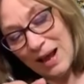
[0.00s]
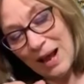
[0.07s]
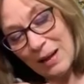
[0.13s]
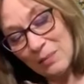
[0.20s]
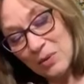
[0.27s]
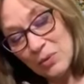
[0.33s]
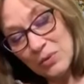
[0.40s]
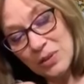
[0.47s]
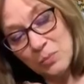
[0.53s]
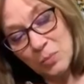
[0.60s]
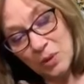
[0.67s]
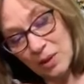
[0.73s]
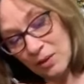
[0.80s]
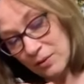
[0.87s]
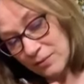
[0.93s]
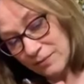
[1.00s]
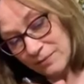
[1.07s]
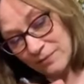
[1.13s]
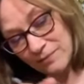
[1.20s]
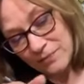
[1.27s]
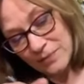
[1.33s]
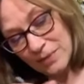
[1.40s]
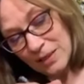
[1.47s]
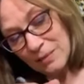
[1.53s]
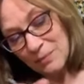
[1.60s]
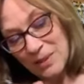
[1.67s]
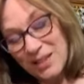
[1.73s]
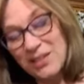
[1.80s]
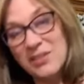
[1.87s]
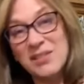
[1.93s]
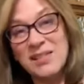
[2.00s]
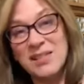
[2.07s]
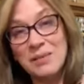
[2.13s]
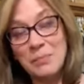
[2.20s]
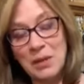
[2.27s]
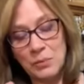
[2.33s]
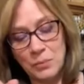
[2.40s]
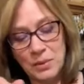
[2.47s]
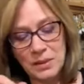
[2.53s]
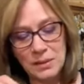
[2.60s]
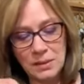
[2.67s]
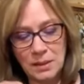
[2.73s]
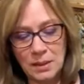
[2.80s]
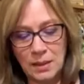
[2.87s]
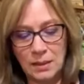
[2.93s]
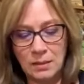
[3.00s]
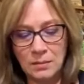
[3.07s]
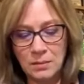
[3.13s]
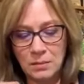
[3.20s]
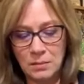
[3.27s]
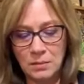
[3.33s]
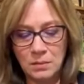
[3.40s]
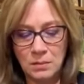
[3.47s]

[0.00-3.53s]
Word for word: I'm using brown, but you'll see my reasoning.